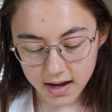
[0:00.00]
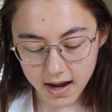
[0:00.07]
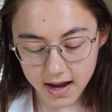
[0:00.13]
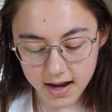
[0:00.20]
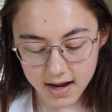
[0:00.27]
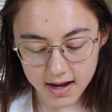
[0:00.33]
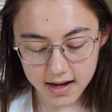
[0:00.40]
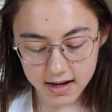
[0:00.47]

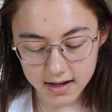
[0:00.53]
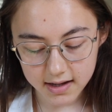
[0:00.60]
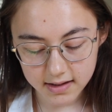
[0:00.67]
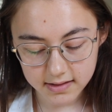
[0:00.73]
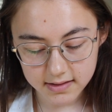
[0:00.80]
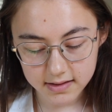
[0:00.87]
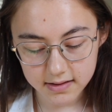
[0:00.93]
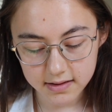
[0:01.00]

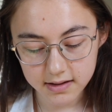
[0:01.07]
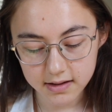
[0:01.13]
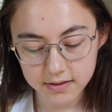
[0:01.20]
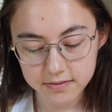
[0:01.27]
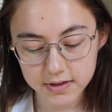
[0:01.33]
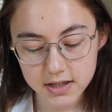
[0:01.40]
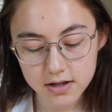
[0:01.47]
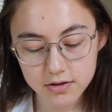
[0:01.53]
And
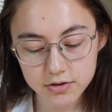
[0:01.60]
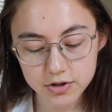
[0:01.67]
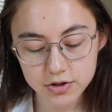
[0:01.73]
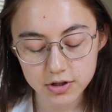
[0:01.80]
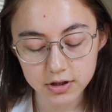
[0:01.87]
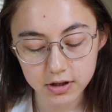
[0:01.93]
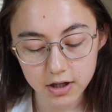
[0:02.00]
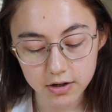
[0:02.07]
the video
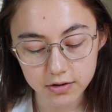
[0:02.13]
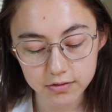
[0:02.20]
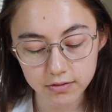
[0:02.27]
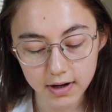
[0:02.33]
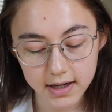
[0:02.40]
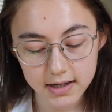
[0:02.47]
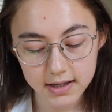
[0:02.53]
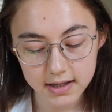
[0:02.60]
should load
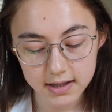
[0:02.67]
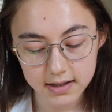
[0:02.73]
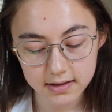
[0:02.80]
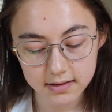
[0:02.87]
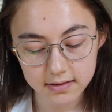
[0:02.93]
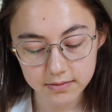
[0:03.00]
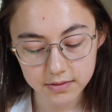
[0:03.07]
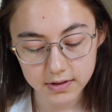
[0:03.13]
right
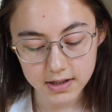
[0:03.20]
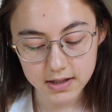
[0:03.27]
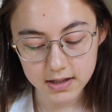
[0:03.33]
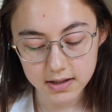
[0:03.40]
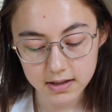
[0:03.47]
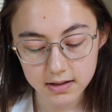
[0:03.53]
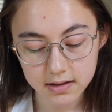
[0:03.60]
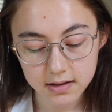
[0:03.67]
in
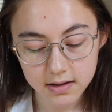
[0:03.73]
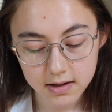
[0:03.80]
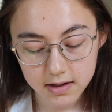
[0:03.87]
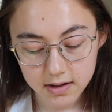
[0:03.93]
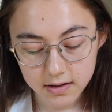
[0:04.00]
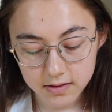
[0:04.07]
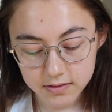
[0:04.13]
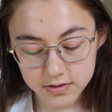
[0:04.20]
the
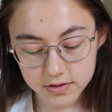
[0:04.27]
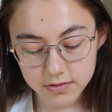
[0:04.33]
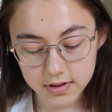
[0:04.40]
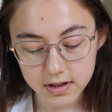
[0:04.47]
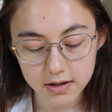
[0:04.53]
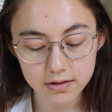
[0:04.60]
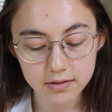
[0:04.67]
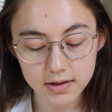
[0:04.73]

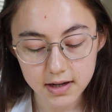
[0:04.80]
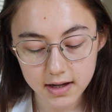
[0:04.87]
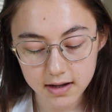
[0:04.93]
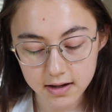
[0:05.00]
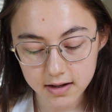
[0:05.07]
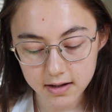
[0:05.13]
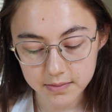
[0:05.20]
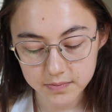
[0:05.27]
studio.
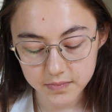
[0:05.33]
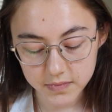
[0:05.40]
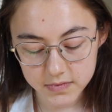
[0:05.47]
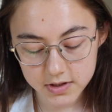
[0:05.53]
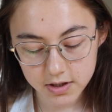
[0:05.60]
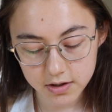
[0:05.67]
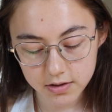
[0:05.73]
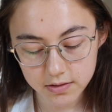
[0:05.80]
Um,
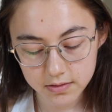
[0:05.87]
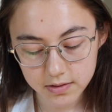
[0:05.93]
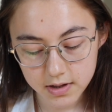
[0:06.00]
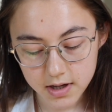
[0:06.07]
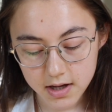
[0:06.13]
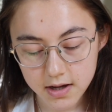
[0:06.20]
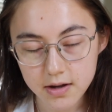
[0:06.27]
so